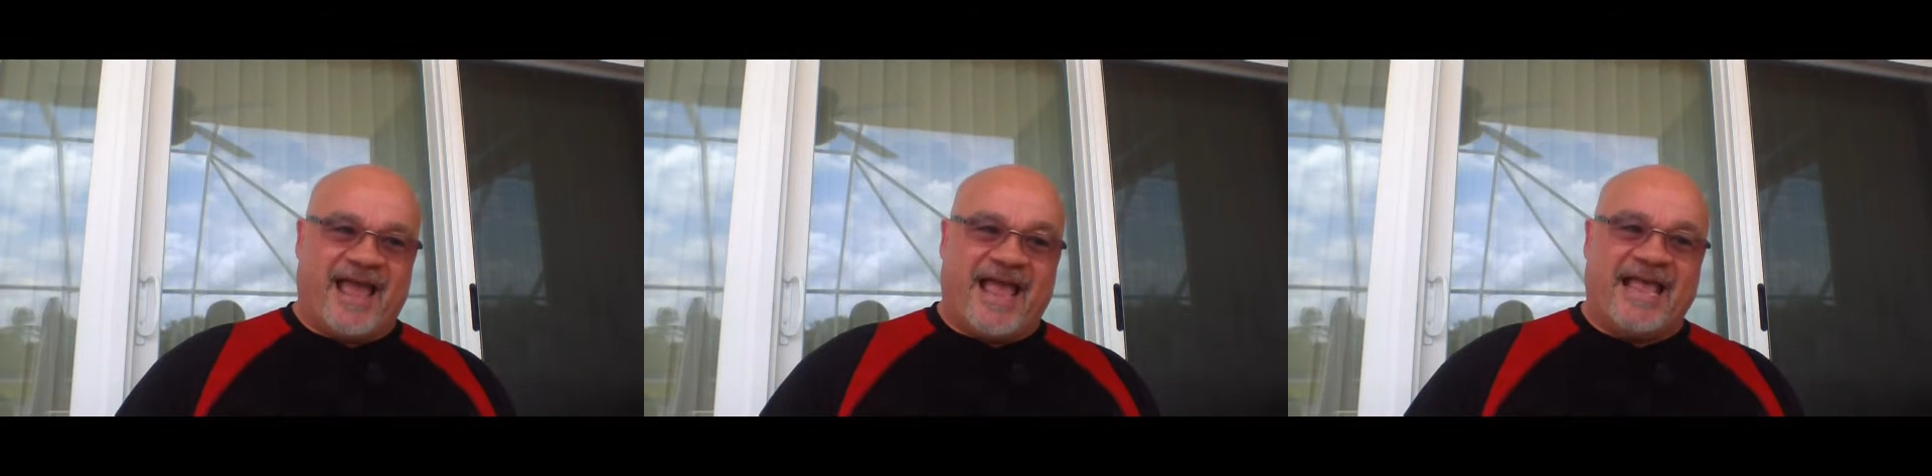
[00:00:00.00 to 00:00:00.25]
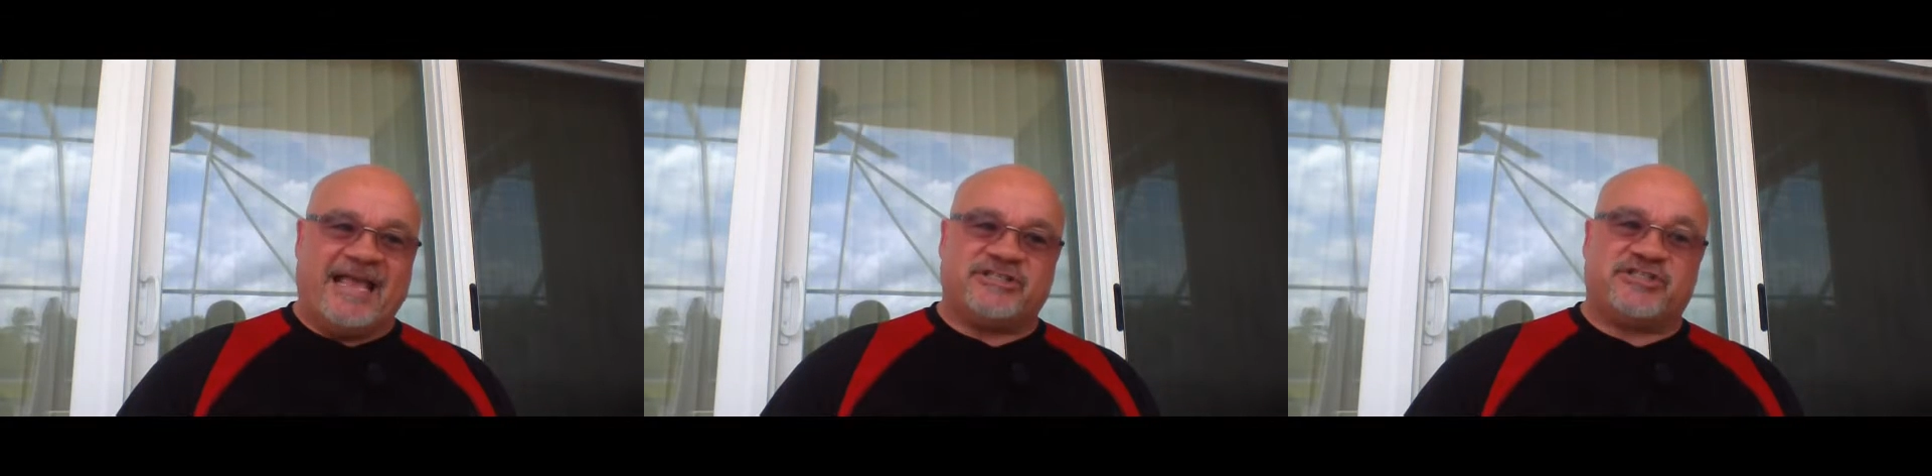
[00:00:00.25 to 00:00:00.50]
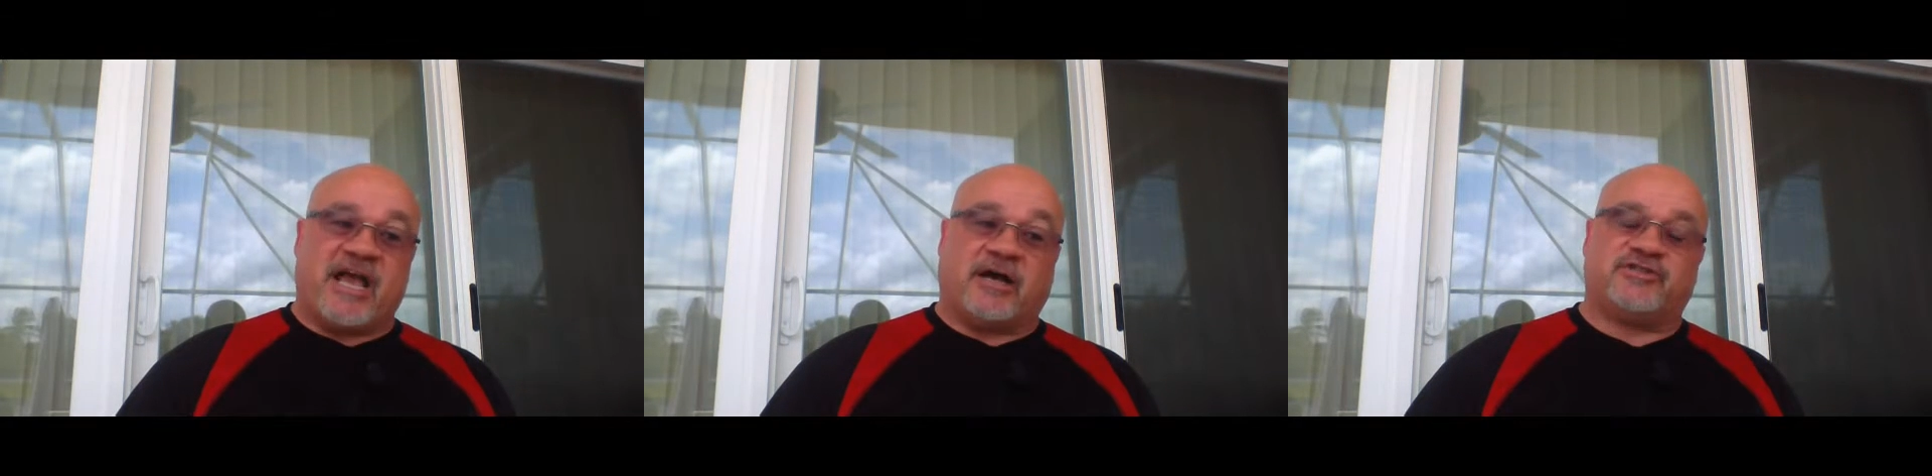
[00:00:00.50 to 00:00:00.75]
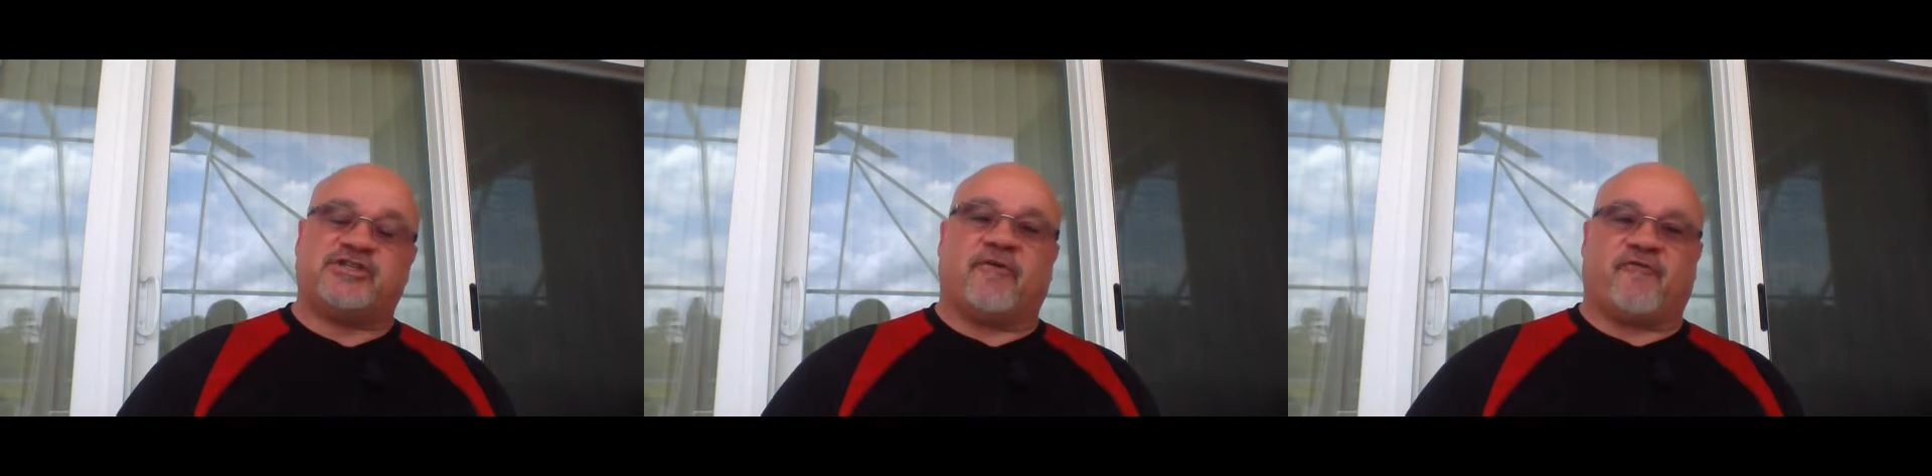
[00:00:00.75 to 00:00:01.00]
he
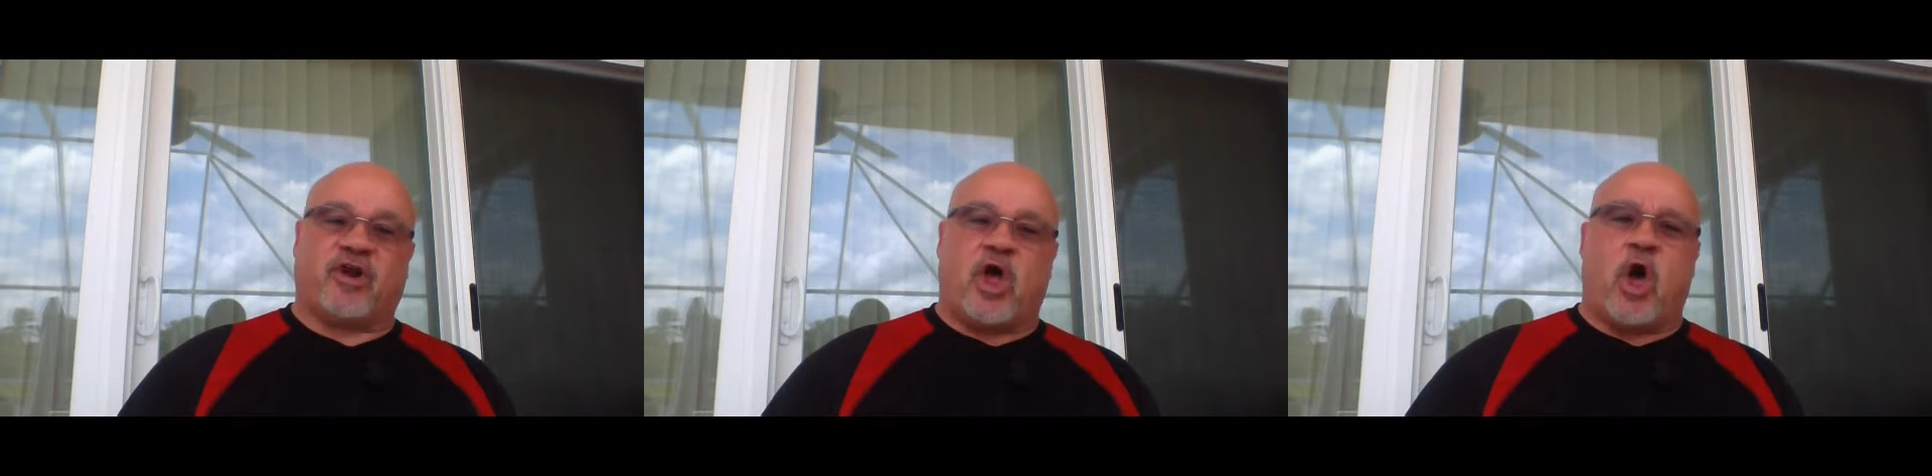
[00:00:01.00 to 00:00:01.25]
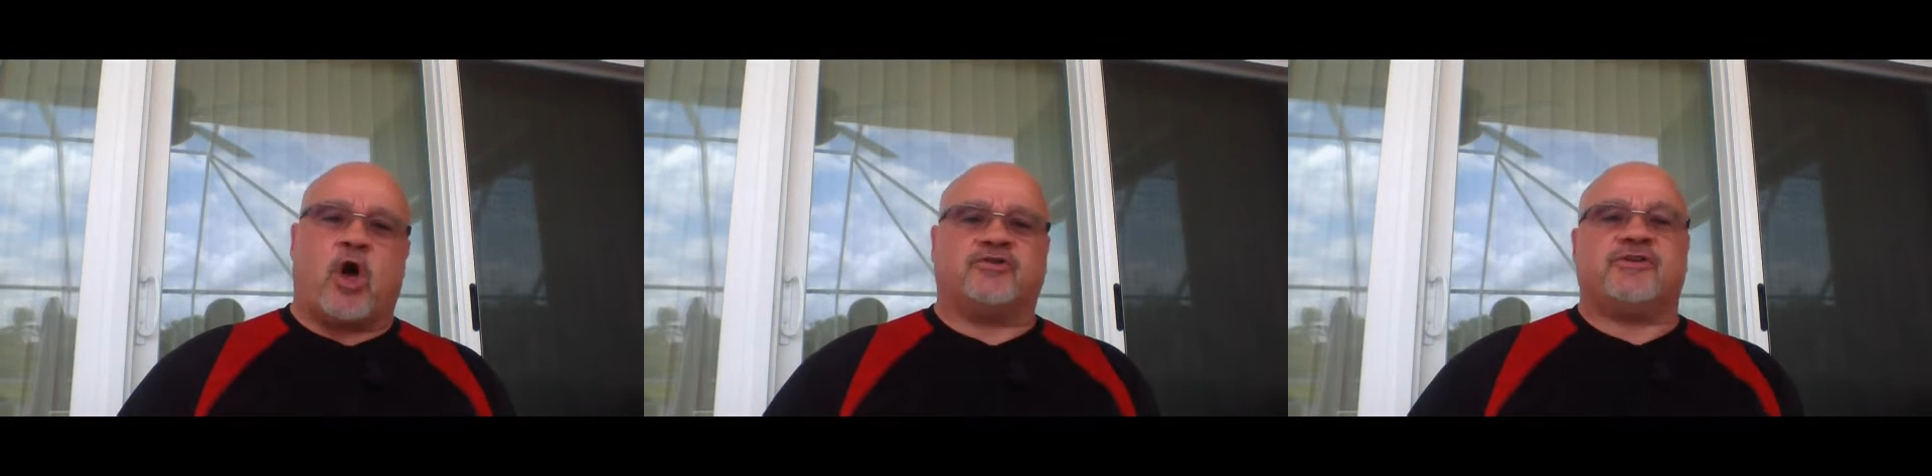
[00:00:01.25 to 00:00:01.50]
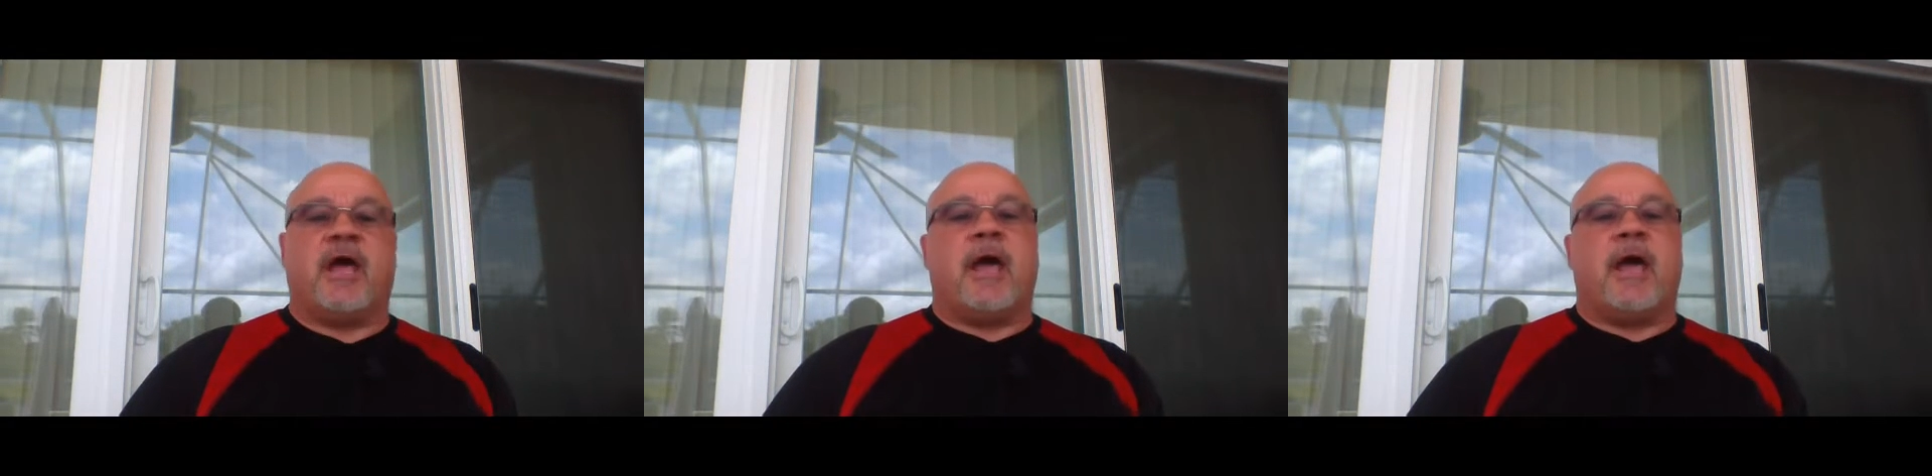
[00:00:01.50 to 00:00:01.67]
shall suffer loss,